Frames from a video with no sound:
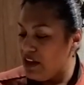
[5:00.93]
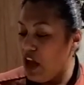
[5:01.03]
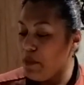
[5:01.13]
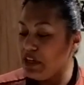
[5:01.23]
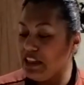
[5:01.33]

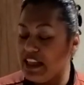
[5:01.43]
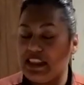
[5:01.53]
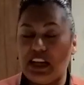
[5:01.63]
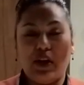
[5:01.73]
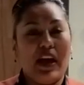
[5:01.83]
Now I'm gonna let
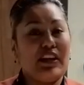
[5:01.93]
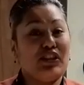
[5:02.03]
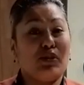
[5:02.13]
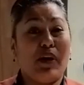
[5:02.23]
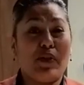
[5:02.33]
that go ahead
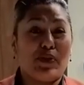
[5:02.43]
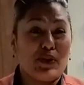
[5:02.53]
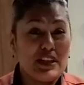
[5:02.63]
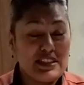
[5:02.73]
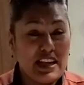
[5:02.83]
and do about
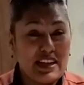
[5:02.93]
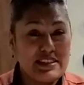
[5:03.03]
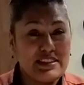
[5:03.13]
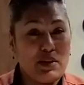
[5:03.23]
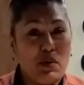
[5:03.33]
30
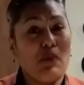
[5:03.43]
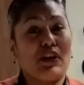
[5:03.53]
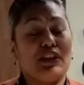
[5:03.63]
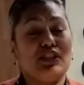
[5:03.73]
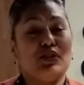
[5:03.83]
seconds, and then what
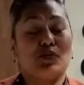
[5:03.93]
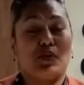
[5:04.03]
we're gonna do is